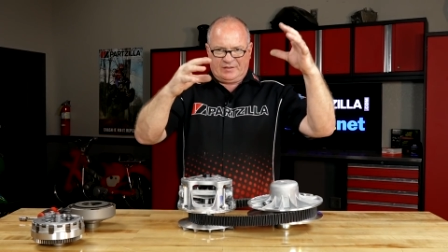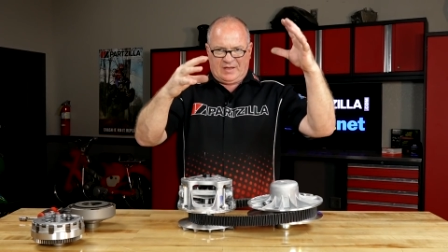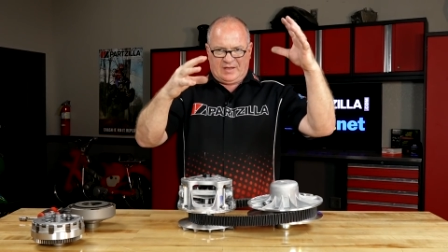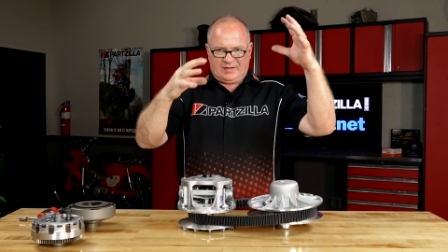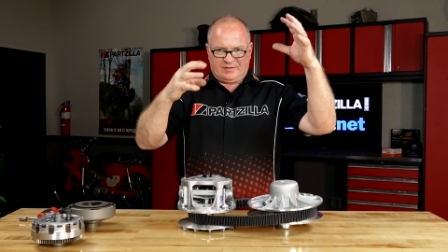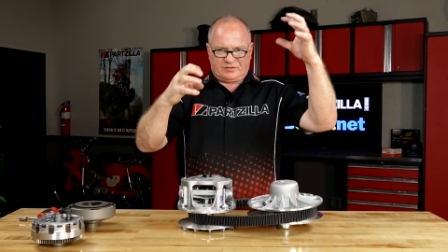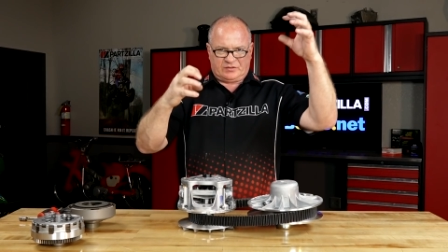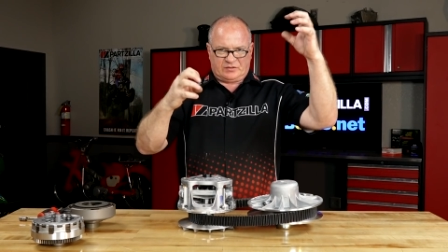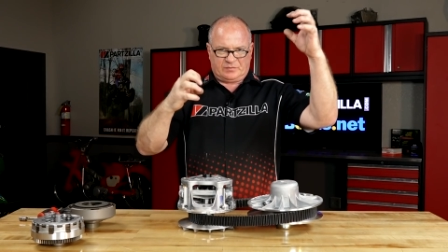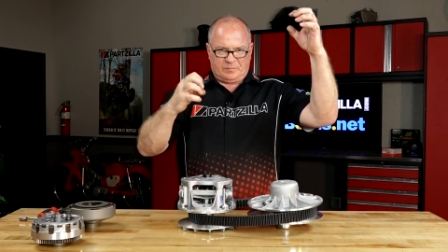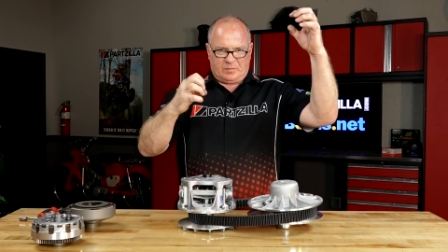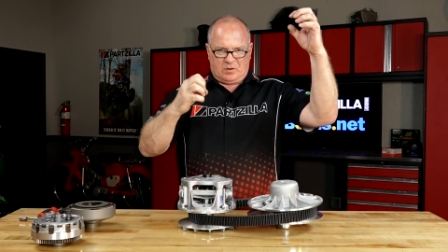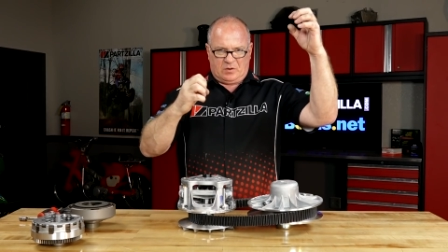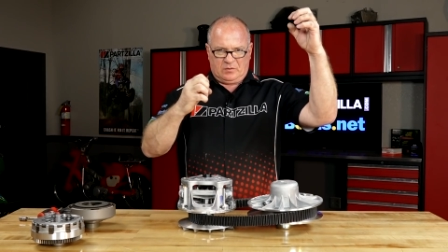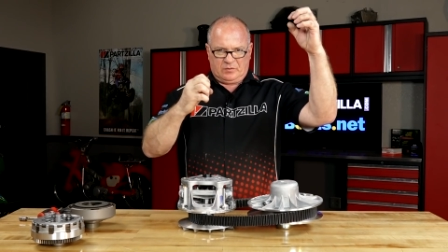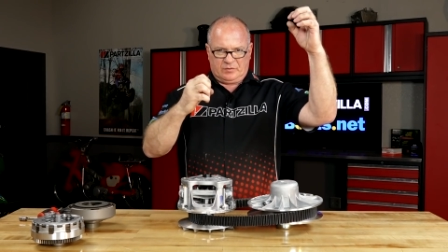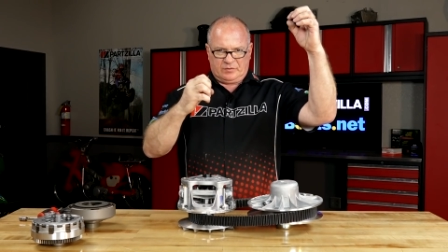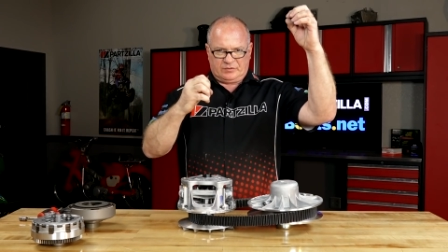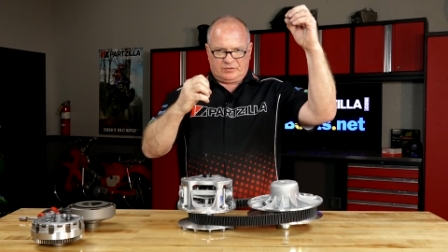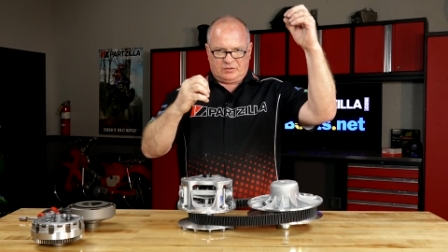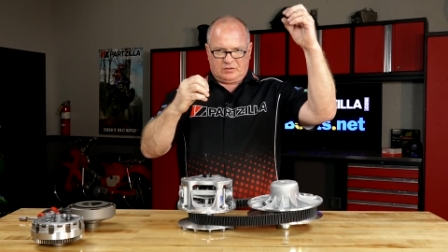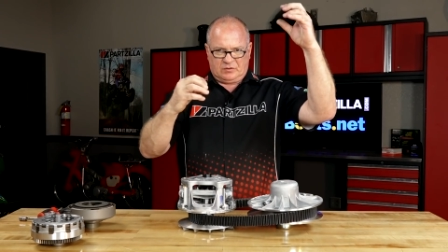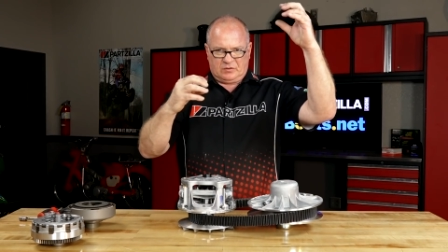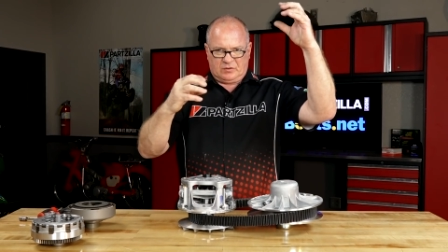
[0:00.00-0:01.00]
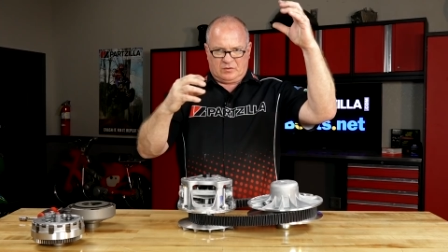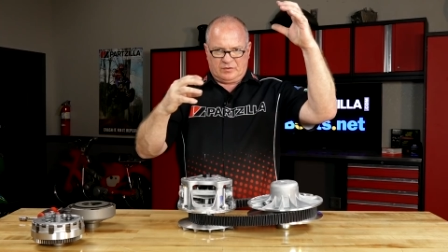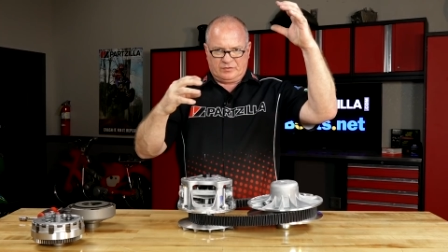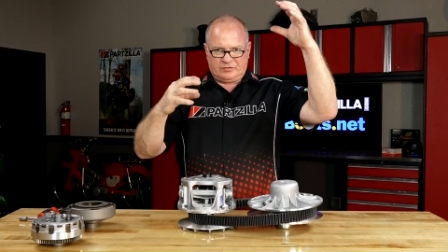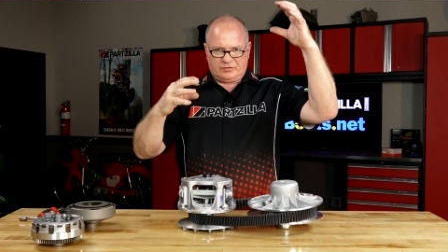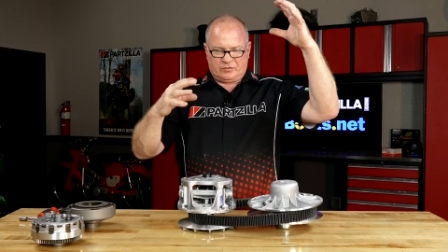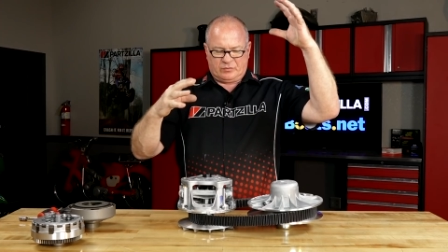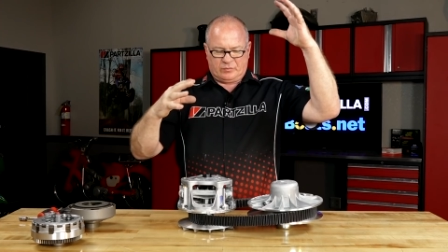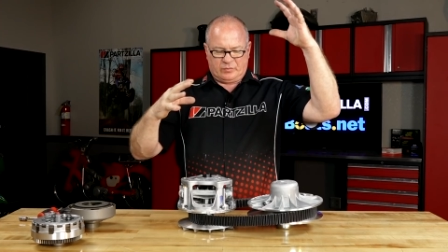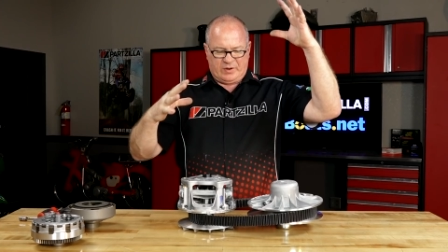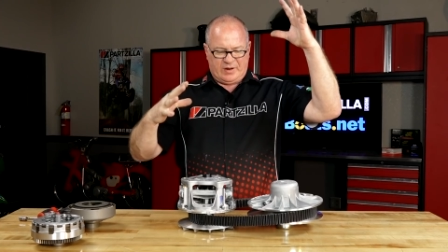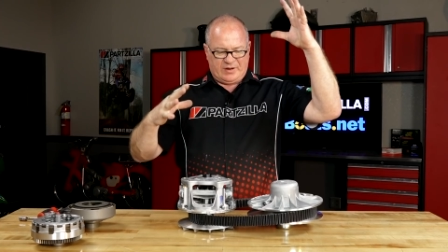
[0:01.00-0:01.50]
that smaller to
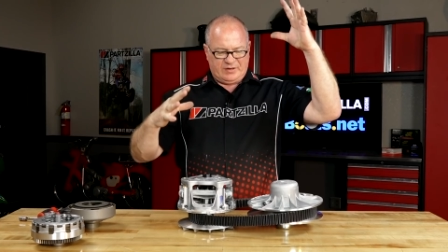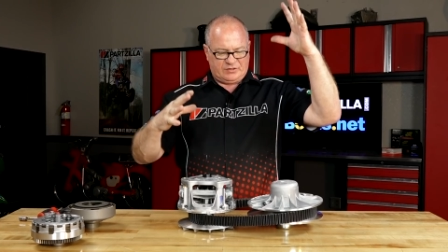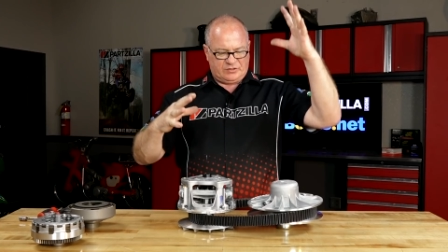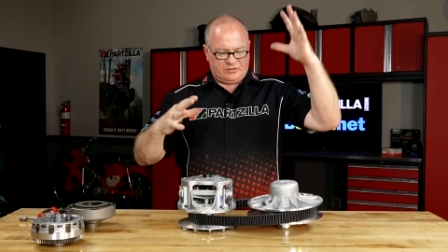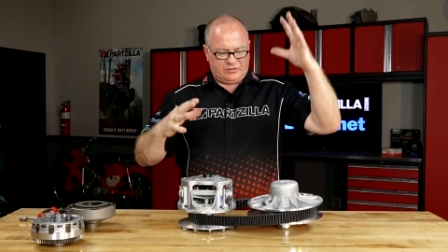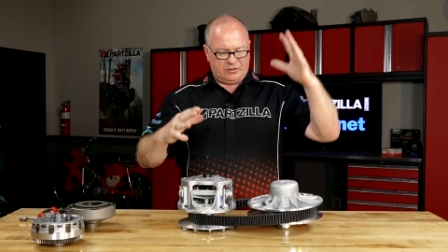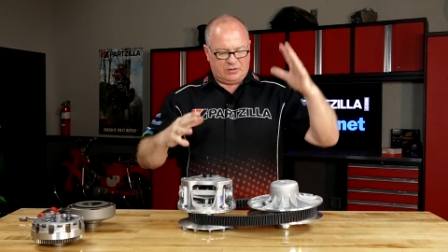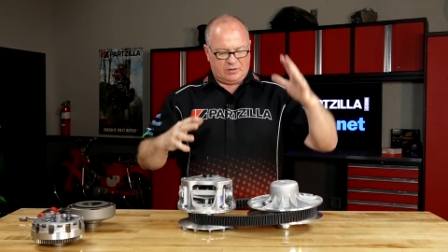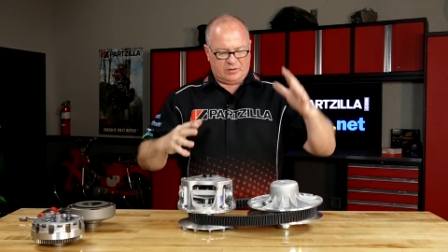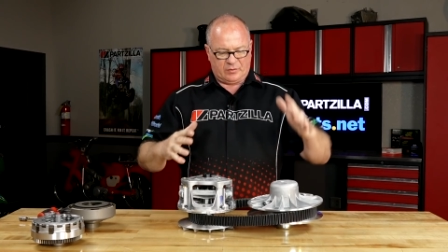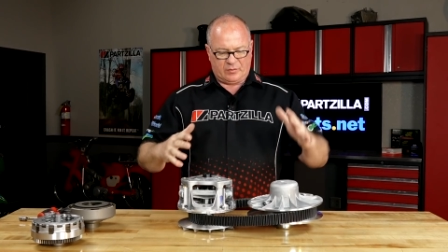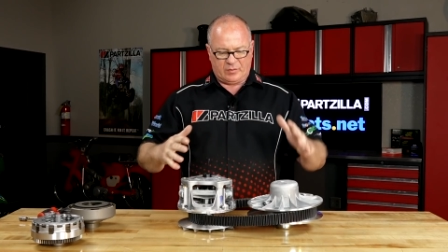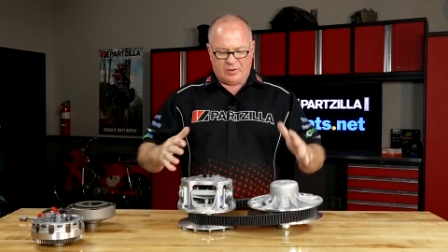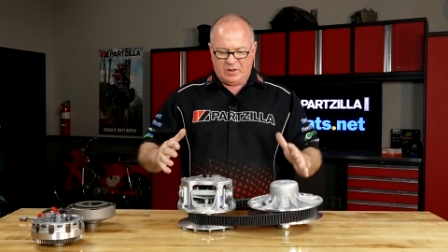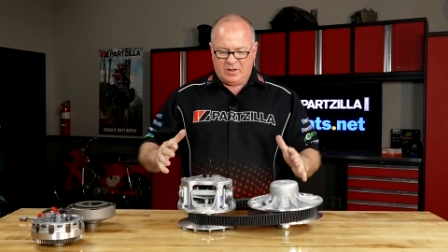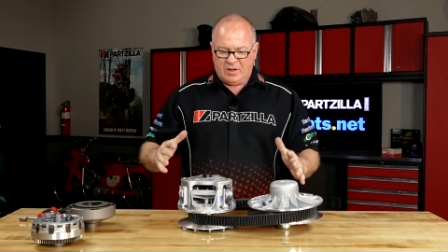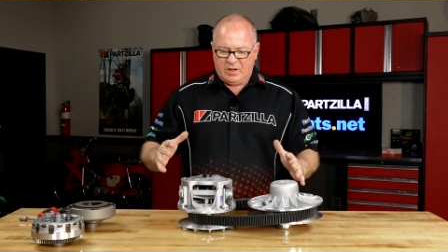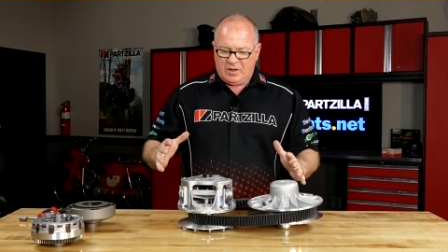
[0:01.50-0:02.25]
larger ratio